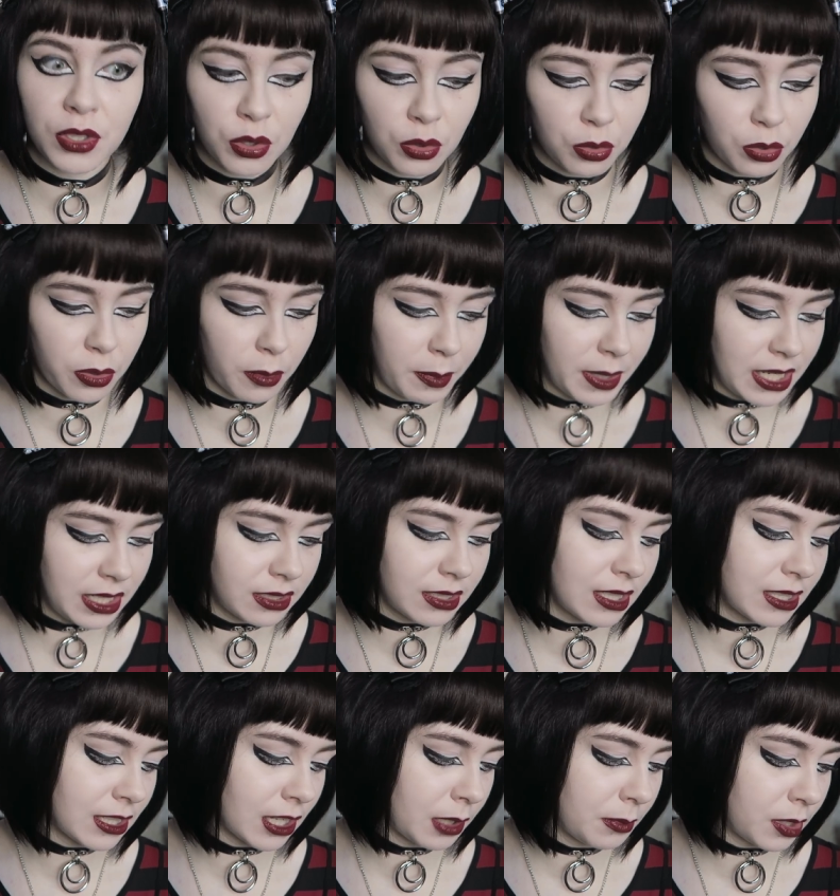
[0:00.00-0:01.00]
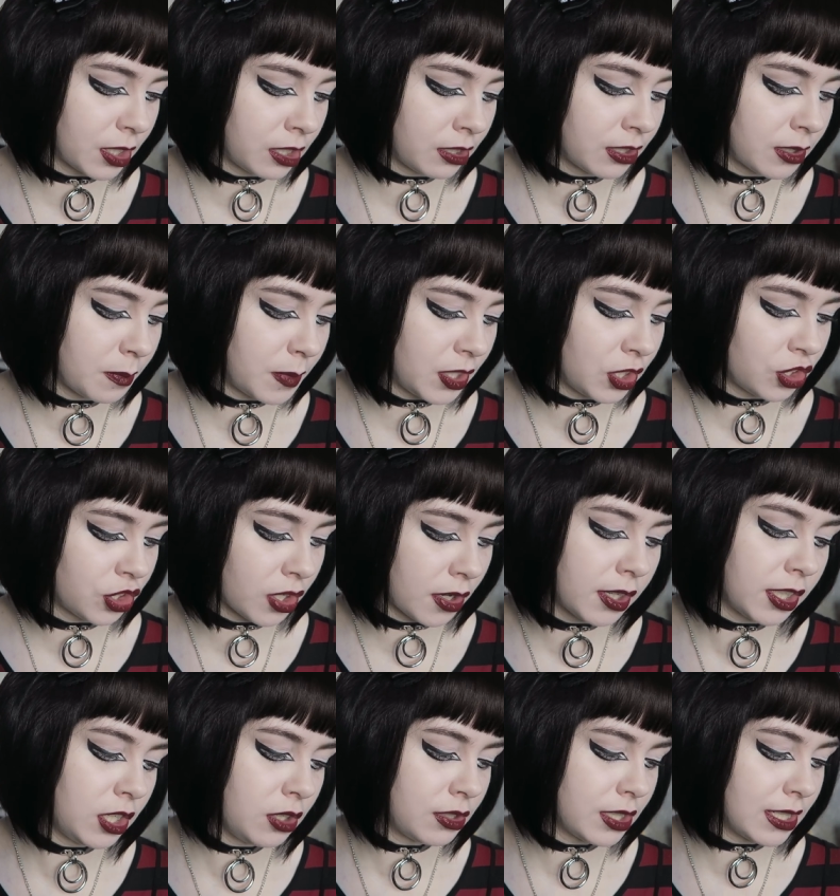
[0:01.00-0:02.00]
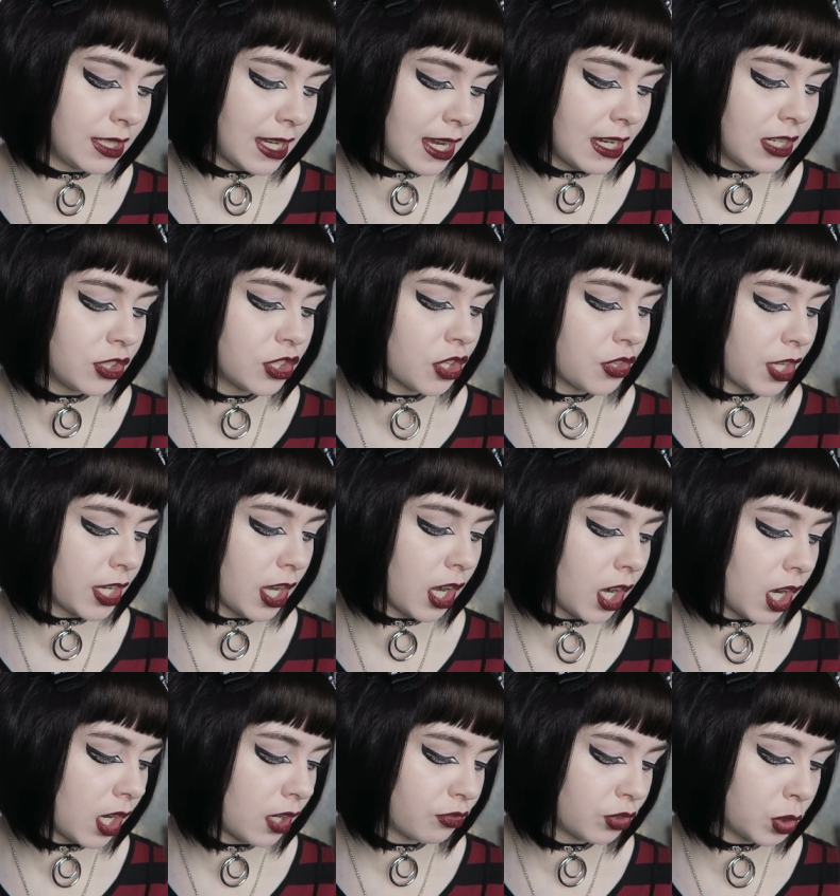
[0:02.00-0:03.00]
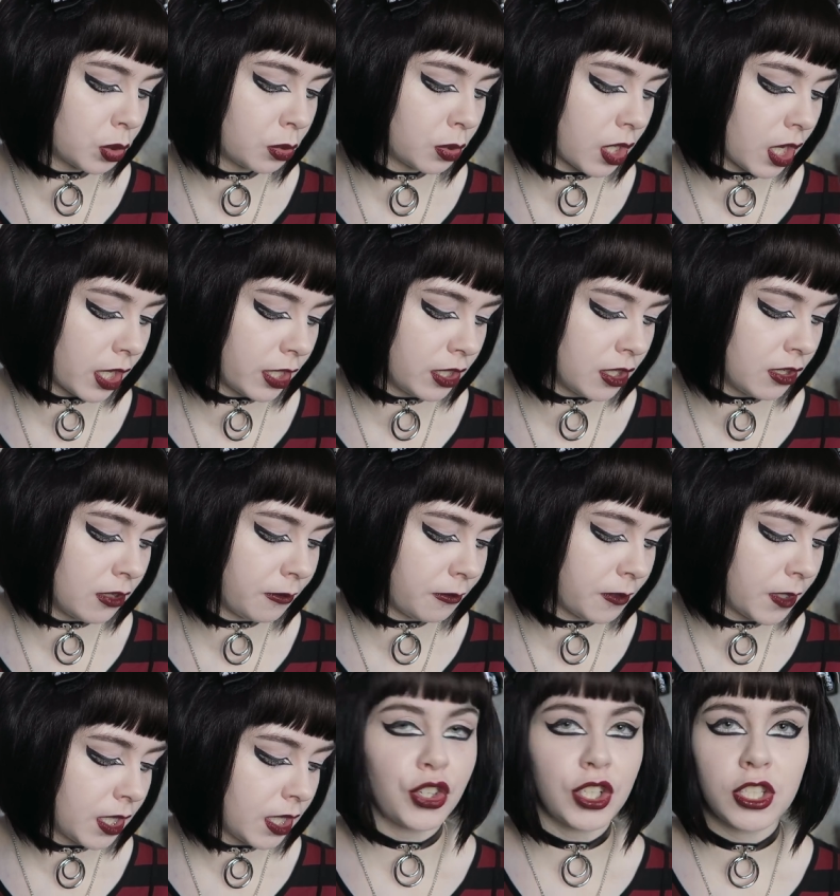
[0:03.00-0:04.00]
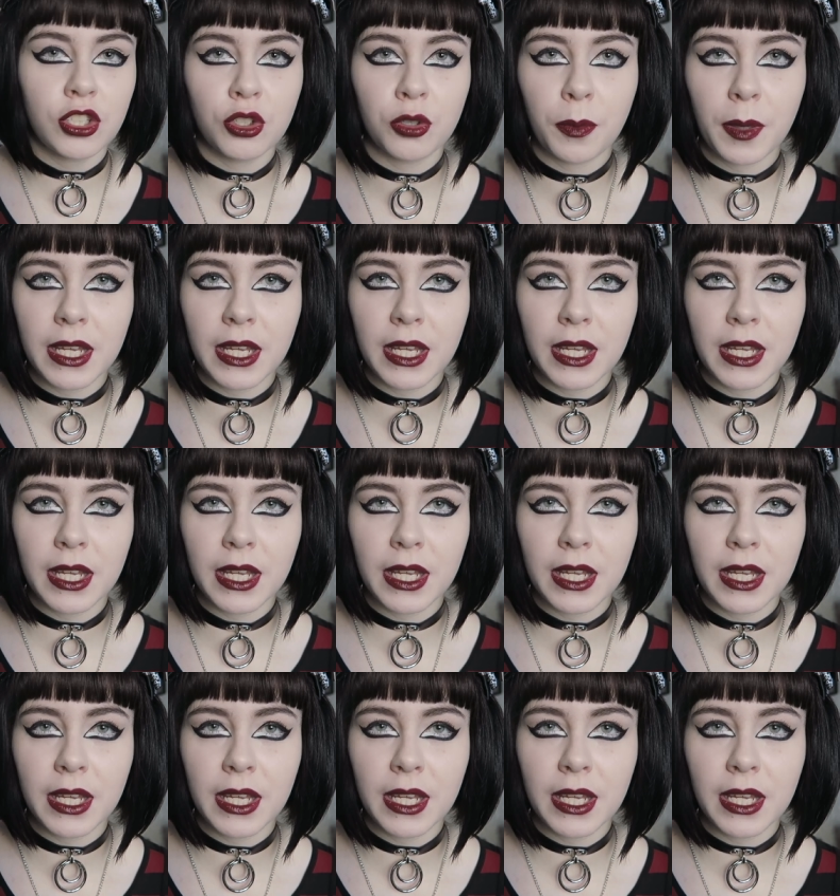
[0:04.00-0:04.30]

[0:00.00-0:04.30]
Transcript: is all the pieces that I'm going to be showing you today. So they are all kind of crystal